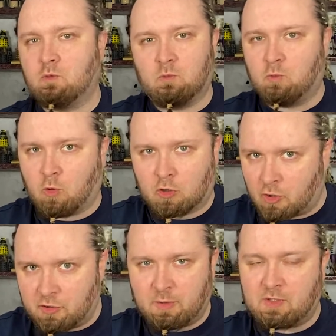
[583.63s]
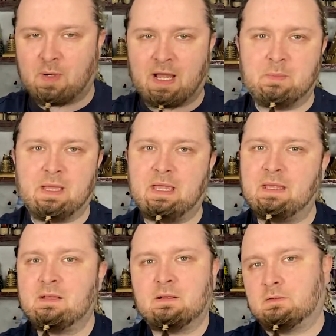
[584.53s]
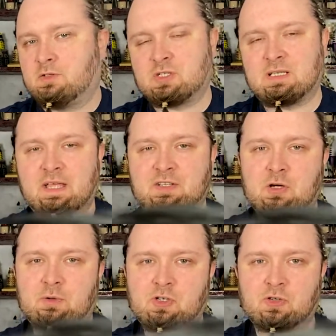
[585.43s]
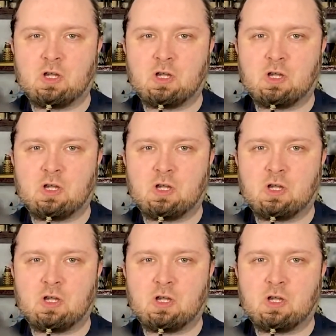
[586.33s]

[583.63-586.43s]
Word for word: What got you into anime? just let us know join the